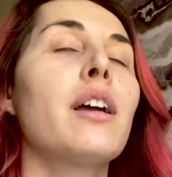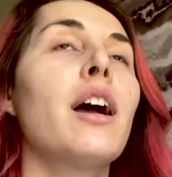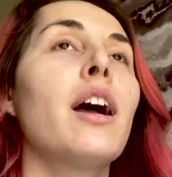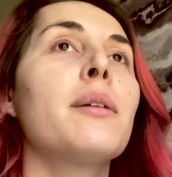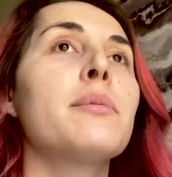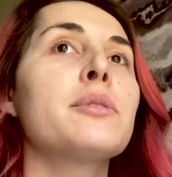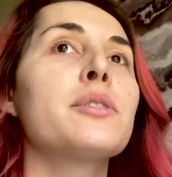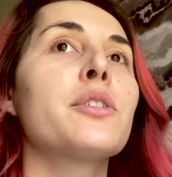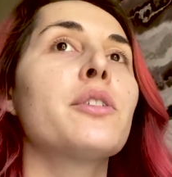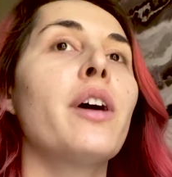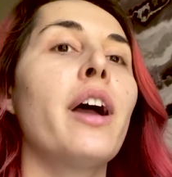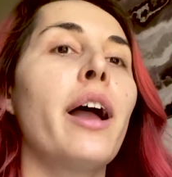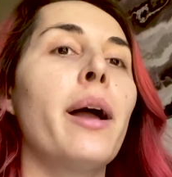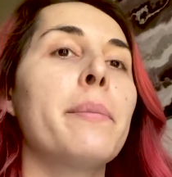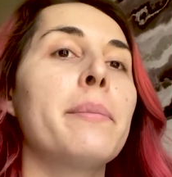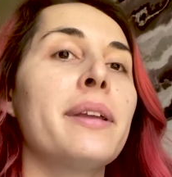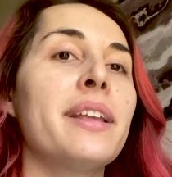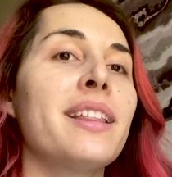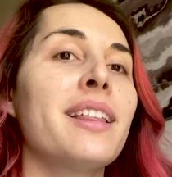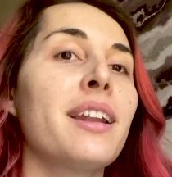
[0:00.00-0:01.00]
I'm so
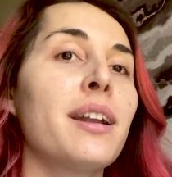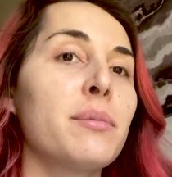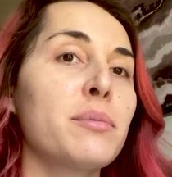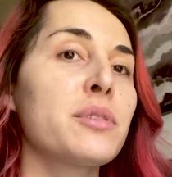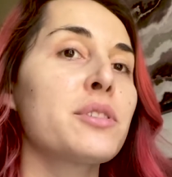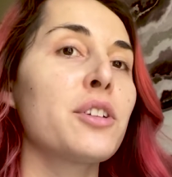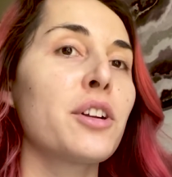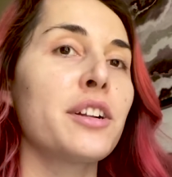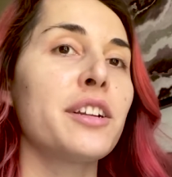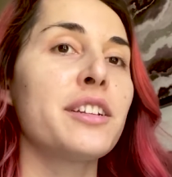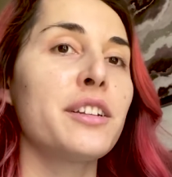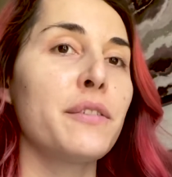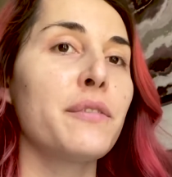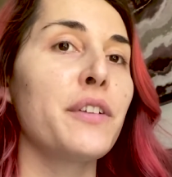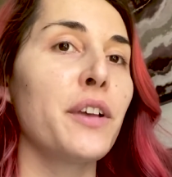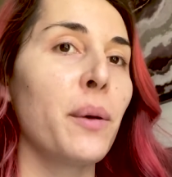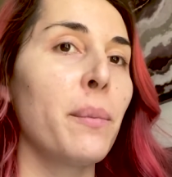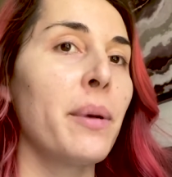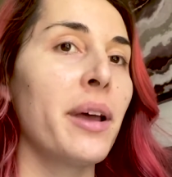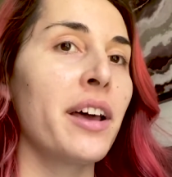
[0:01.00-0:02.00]
happy that I'm starting to
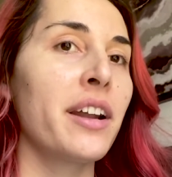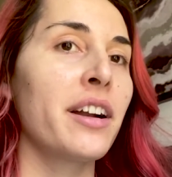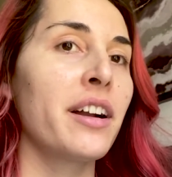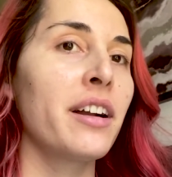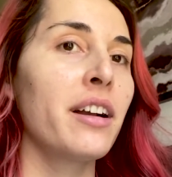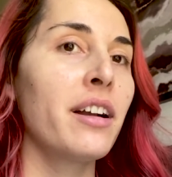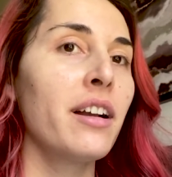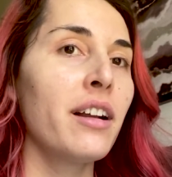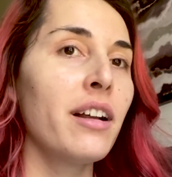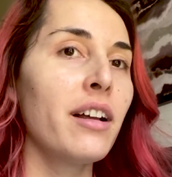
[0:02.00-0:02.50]
feel better.